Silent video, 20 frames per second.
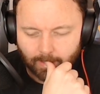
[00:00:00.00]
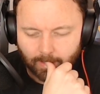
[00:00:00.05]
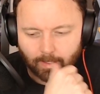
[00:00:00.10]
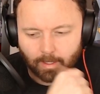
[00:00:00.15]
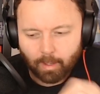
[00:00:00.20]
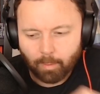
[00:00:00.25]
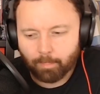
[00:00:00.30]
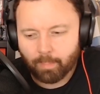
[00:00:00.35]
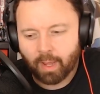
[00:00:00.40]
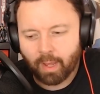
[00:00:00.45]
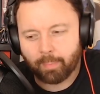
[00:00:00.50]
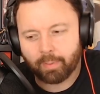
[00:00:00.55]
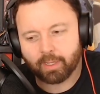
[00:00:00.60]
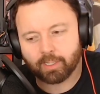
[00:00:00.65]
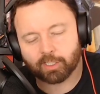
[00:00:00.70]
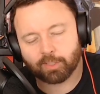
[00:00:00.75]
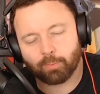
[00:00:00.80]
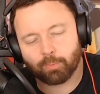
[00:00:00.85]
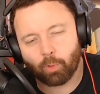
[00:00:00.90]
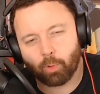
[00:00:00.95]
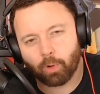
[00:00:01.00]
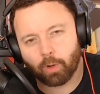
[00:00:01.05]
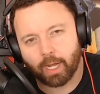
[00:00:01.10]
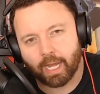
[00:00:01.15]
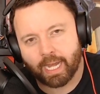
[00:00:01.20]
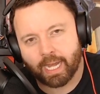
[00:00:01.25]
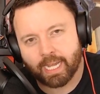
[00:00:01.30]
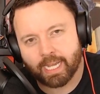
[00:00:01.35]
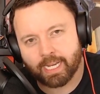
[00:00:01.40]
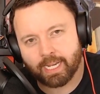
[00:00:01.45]
Maybe it's more
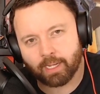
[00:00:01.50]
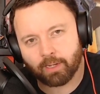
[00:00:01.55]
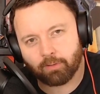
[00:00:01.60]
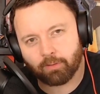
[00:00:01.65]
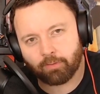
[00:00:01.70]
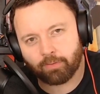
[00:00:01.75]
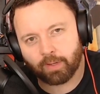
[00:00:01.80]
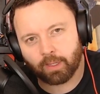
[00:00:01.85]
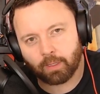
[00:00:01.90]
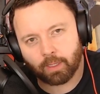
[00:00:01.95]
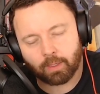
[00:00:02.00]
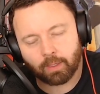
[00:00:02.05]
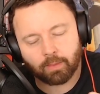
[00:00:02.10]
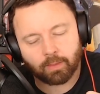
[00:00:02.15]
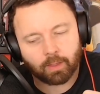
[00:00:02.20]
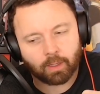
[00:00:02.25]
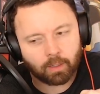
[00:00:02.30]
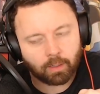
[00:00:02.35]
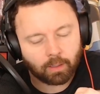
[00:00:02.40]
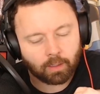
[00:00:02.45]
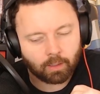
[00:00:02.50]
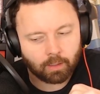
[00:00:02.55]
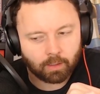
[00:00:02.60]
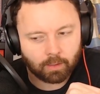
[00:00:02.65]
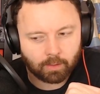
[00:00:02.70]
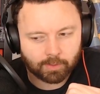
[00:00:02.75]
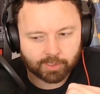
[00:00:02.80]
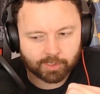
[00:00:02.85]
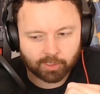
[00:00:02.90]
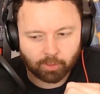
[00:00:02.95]
Indian feeling
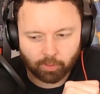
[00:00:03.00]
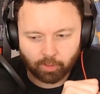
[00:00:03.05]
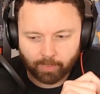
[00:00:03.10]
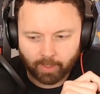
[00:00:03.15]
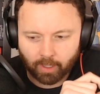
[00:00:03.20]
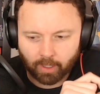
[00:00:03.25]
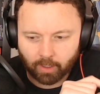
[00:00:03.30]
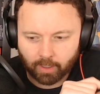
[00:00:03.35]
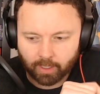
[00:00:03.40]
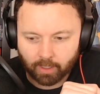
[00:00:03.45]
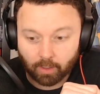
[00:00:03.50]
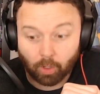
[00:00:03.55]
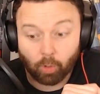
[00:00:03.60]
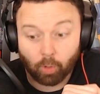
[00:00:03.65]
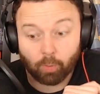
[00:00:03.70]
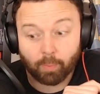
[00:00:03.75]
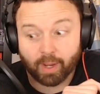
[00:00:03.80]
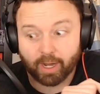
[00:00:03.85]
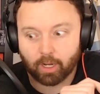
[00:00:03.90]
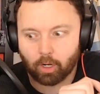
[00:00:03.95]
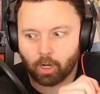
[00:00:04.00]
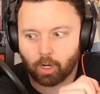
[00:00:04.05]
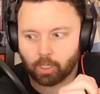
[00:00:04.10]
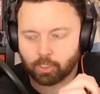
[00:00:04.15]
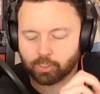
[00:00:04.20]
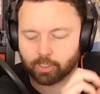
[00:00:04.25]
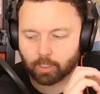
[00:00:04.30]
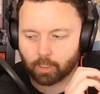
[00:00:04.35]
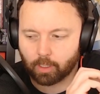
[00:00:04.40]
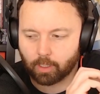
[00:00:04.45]
than South American. Oh my
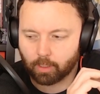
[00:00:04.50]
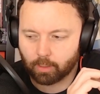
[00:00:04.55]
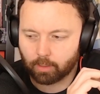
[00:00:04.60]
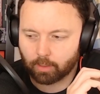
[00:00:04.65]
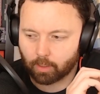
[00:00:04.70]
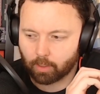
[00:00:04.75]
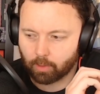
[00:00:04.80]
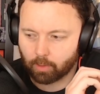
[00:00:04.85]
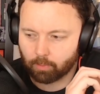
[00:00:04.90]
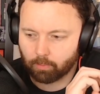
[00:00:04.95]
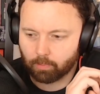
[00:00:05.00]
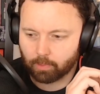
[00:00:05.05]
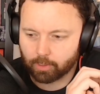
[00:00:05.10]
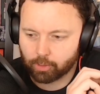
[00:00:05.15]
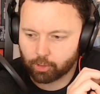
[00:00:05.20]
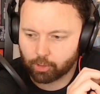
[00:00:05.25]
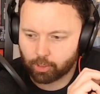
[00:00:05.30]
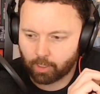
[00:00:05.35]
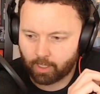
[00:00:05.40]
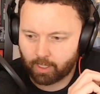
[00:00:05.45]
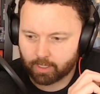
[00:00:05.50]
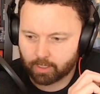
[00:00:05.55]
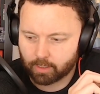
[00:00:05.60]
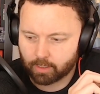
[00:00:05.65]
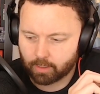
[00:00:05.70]
gosh, the color. Holy shit.